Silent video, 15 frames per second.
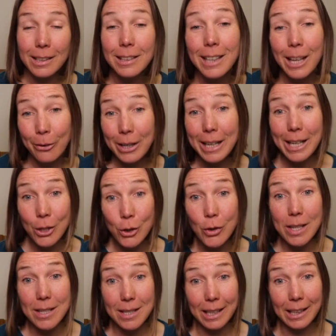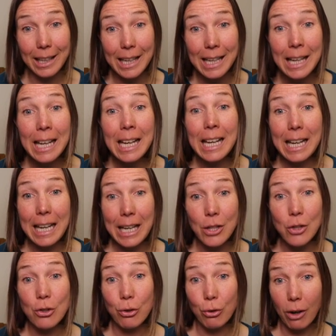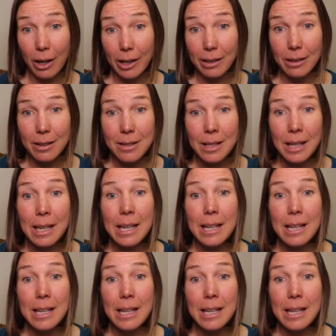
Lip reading: Now, interestingly, in trials,